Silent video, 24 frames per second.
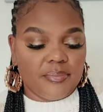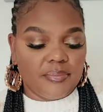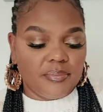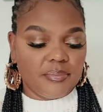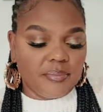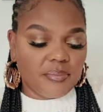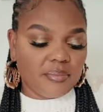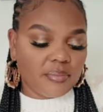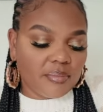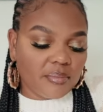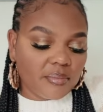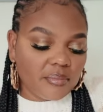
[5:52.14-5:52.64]

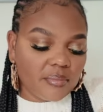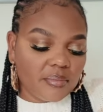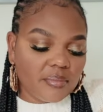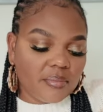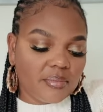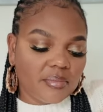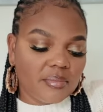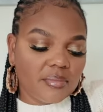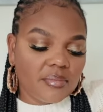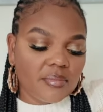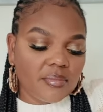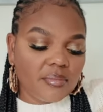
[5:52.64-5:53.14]

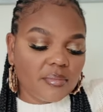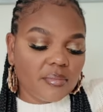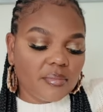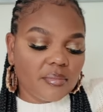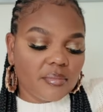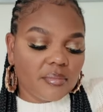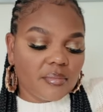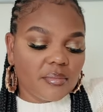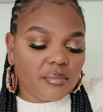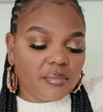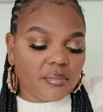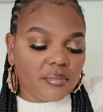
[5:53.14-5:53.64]

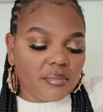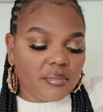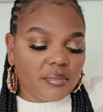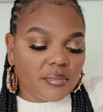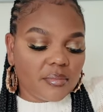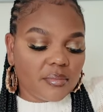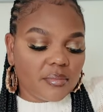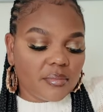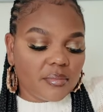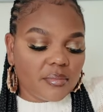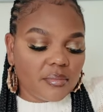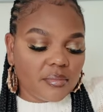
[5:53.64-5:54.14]

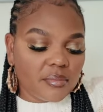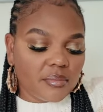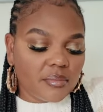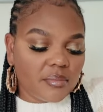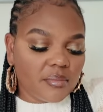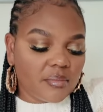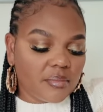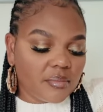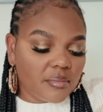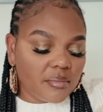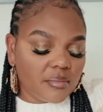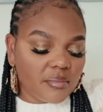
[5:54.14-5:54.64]

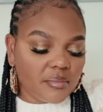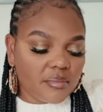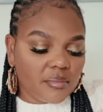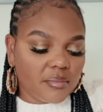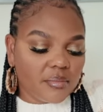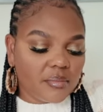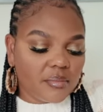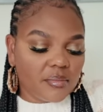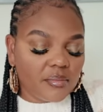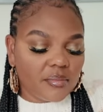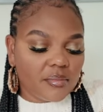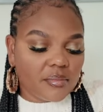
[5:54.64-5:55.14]

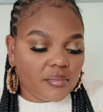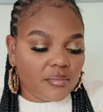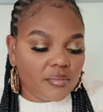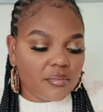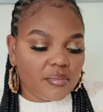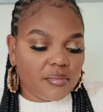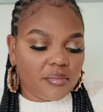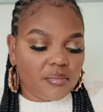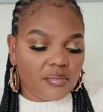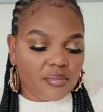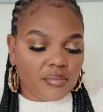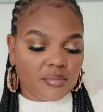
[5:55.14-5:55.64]

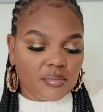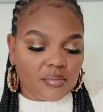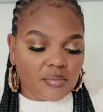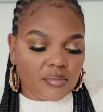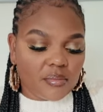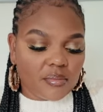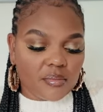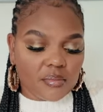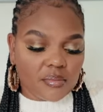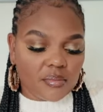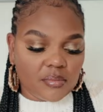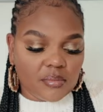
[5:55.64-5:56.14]

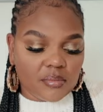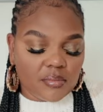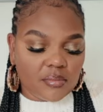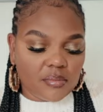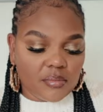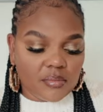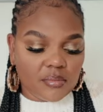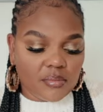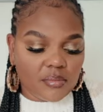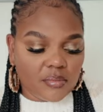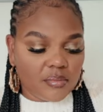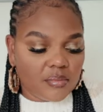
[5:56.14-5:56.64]

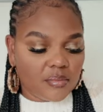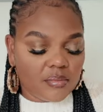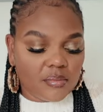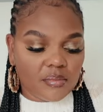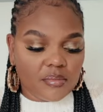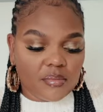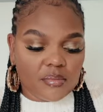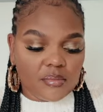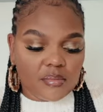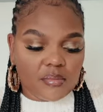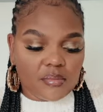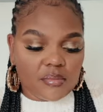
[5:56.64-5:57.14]

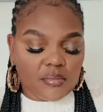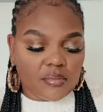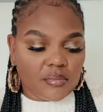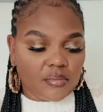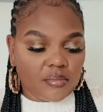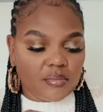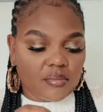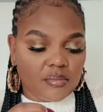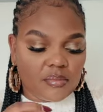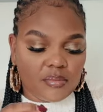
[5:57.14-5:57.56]
Nobody speaks.